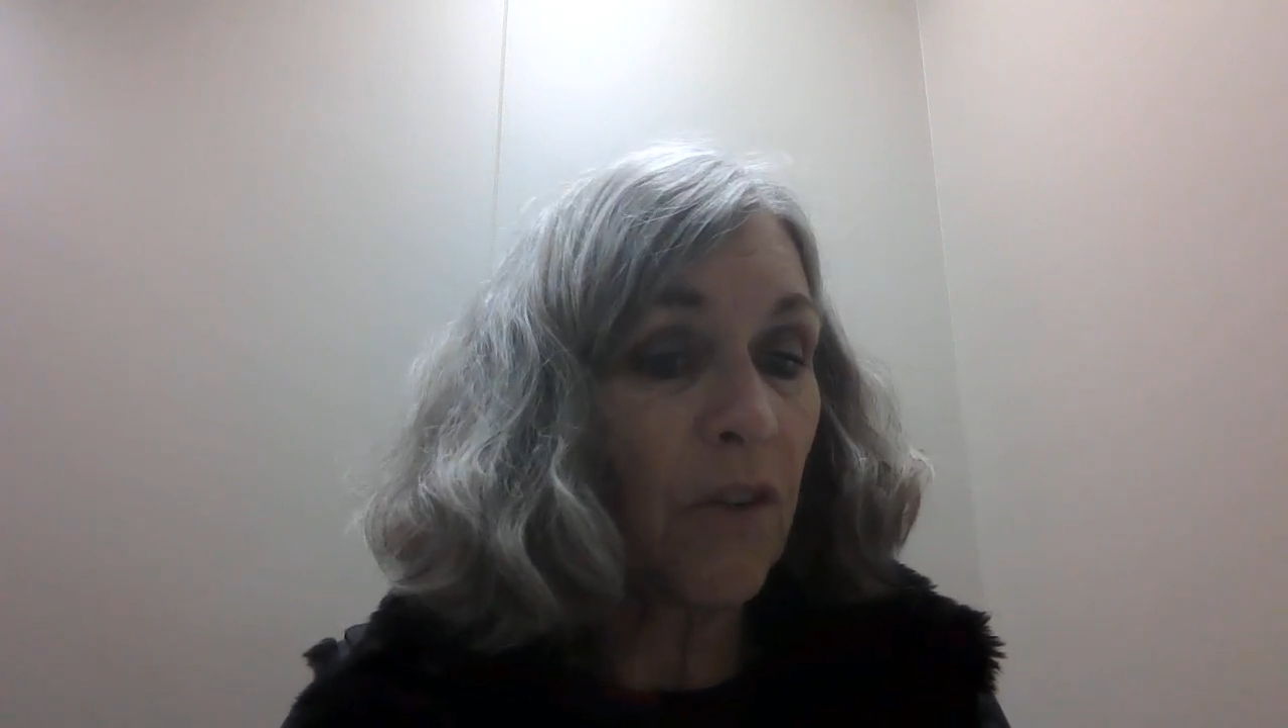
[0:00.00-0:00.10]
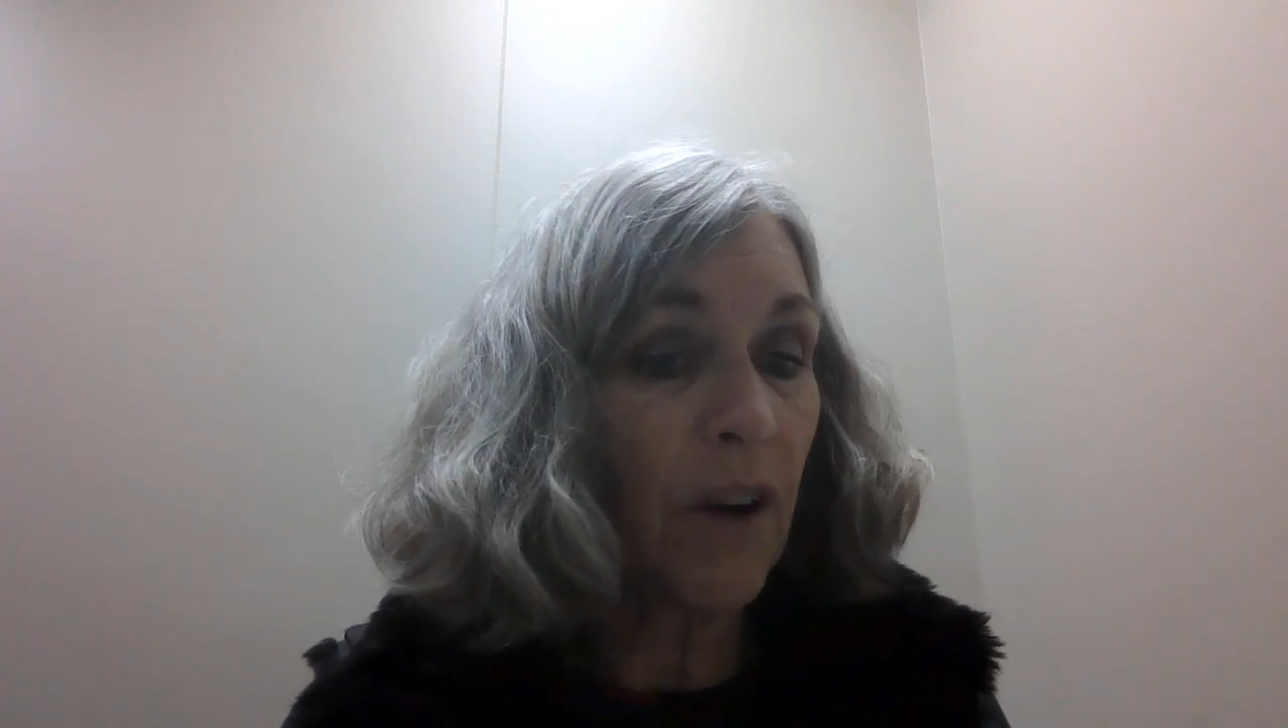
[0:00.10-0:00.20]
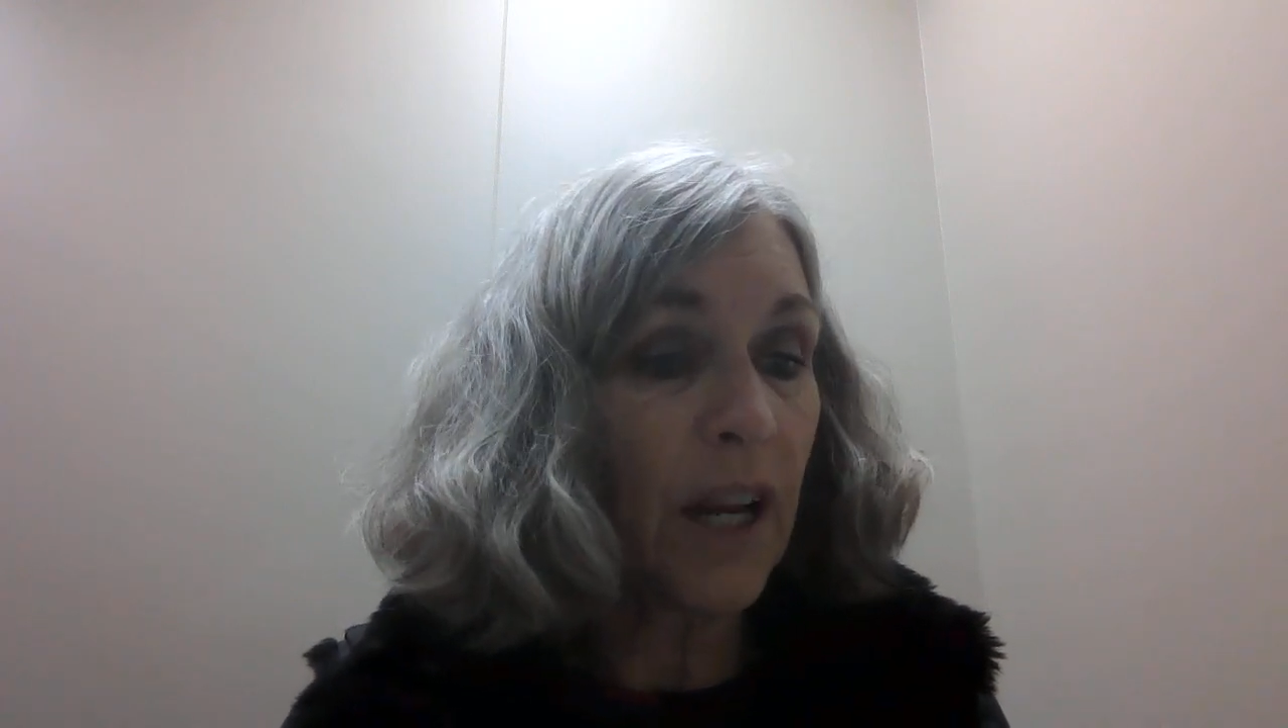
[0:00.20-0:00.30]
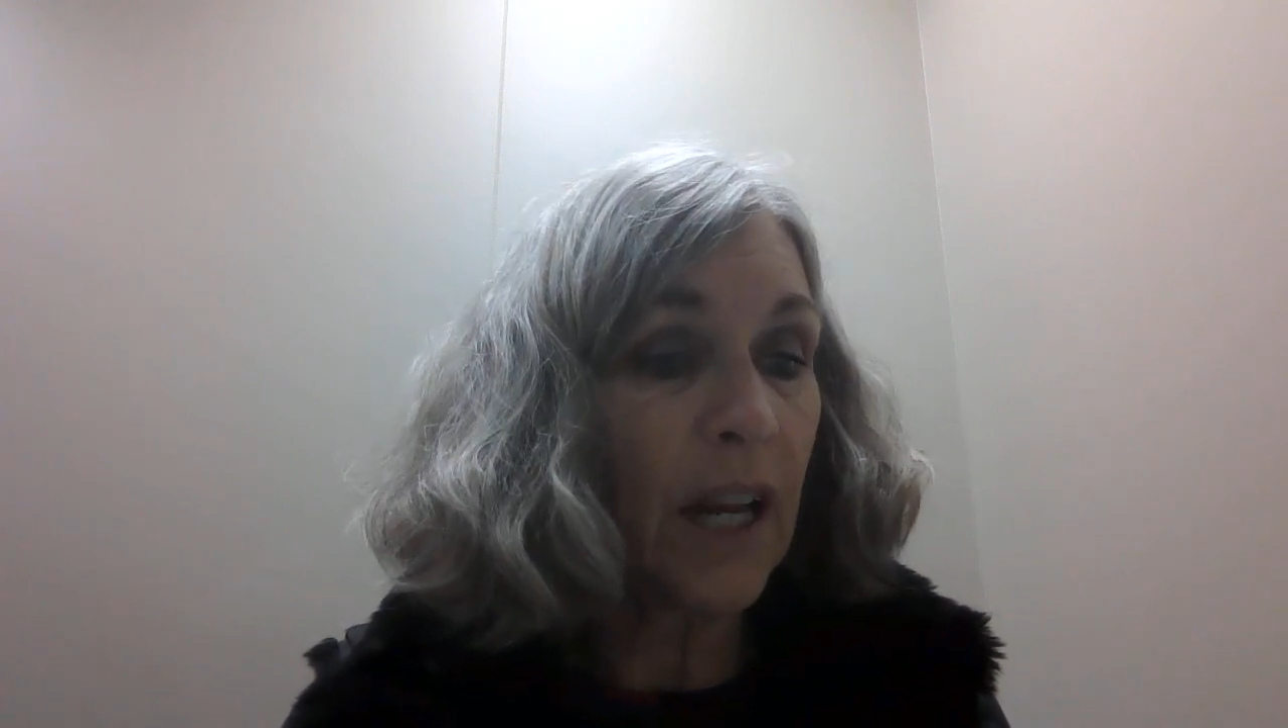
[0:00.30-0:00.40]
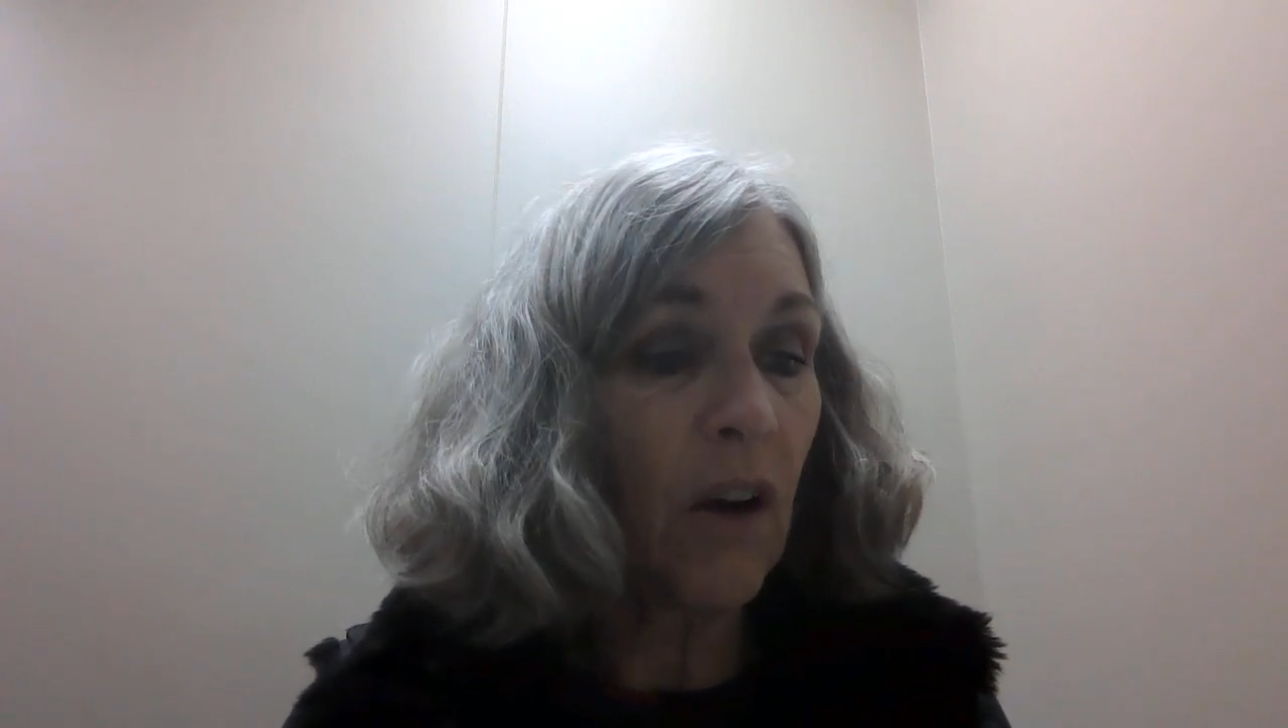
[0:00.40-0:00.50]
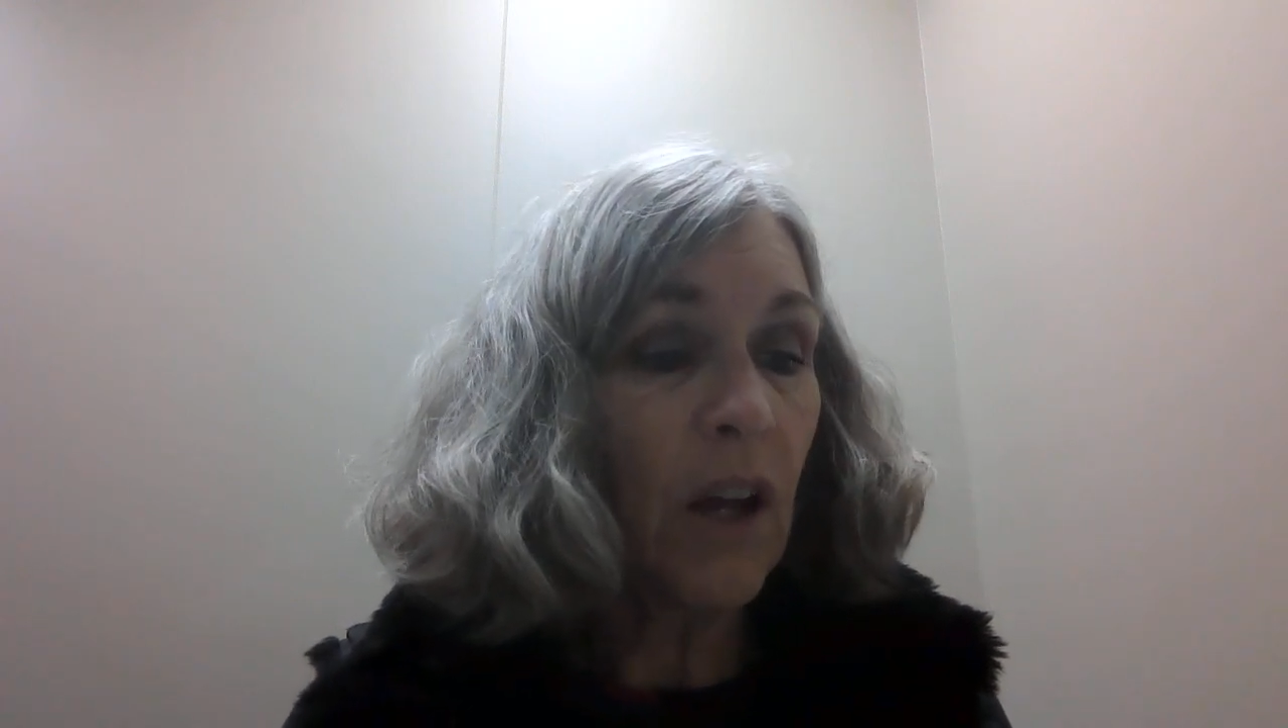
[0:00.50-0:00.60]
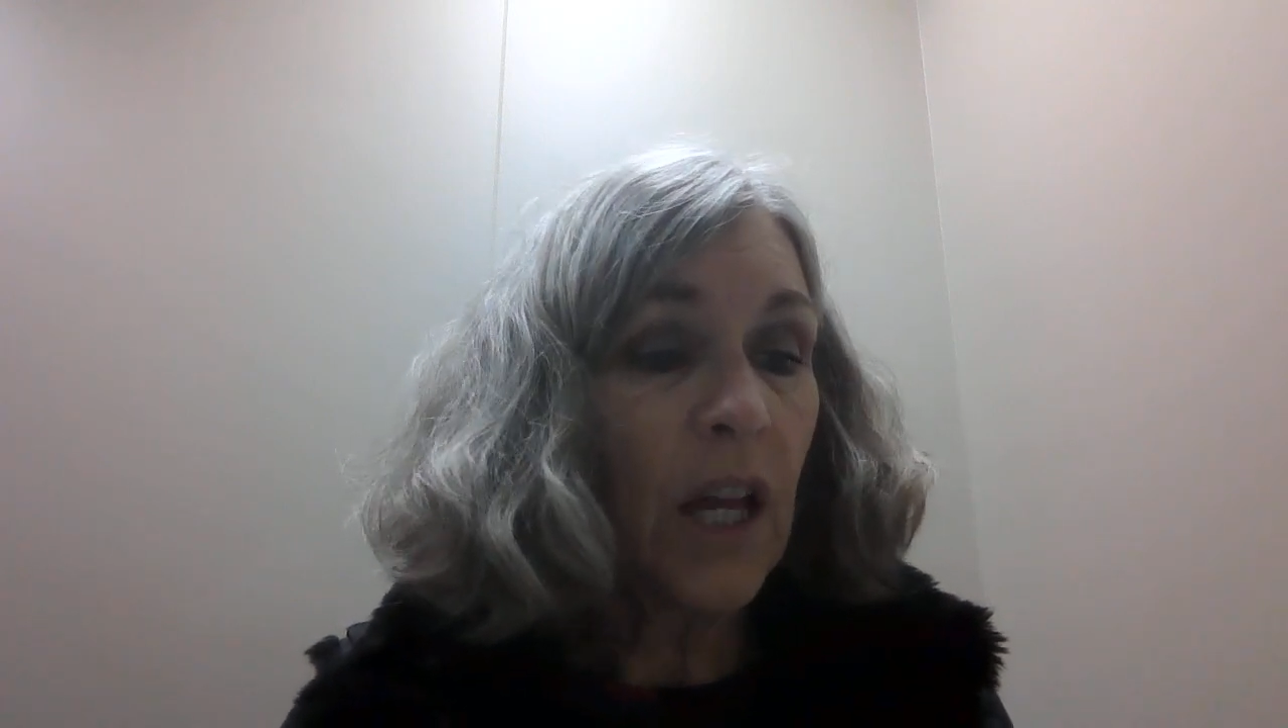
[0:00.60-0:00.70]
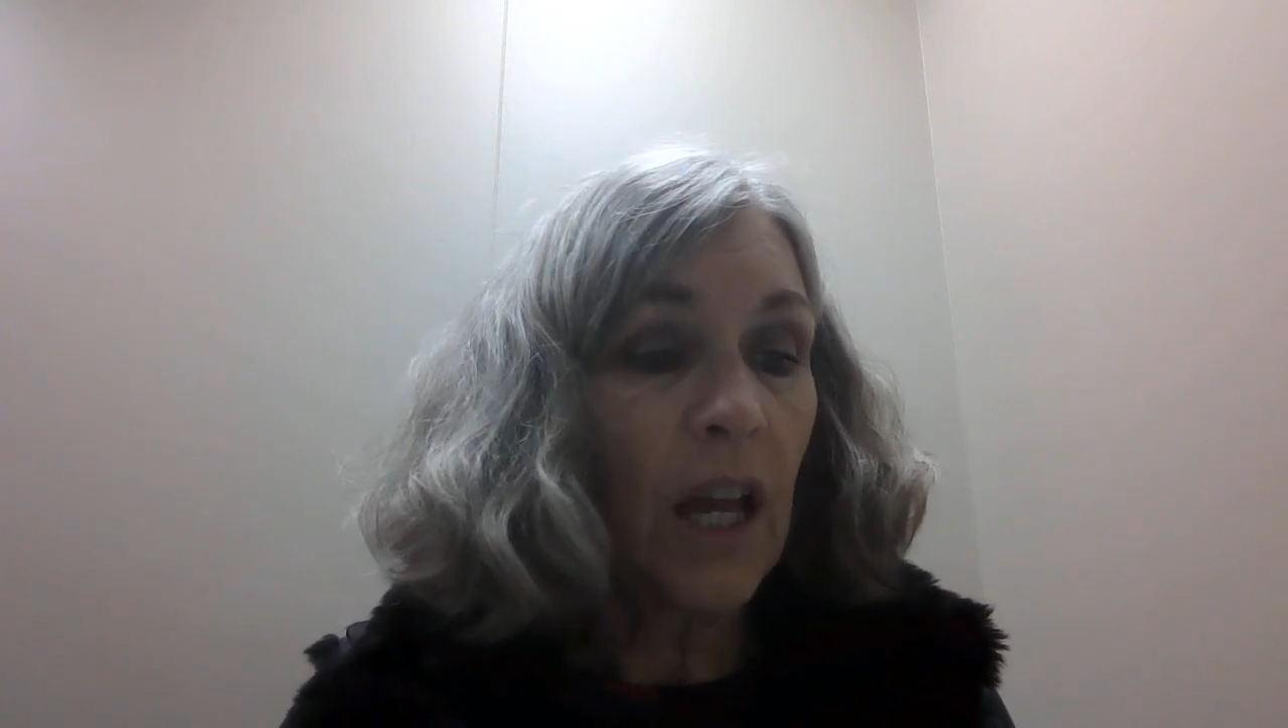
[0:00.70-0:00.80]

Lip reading: right now,